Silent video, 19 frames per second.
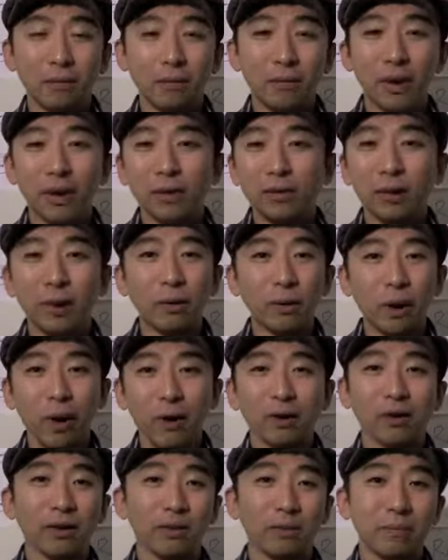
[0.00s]
will no
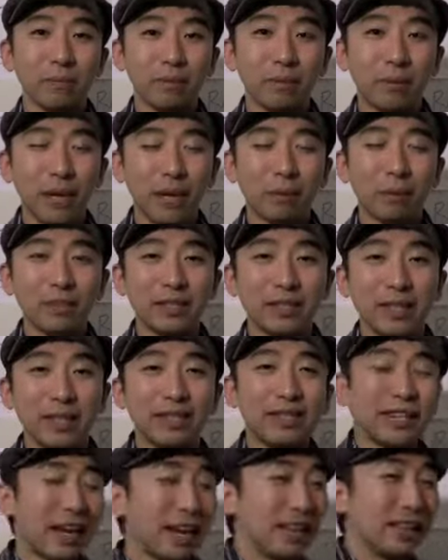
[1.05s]
longer be able to
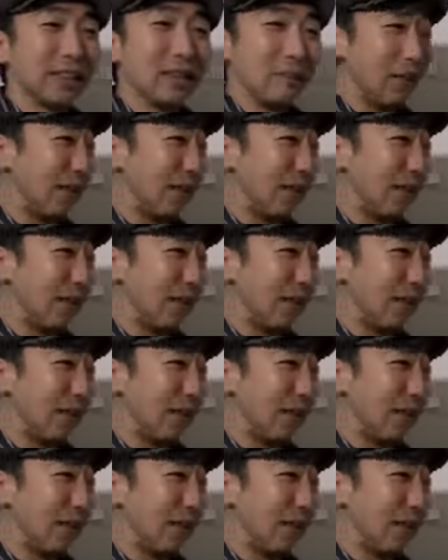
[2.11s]
dictate the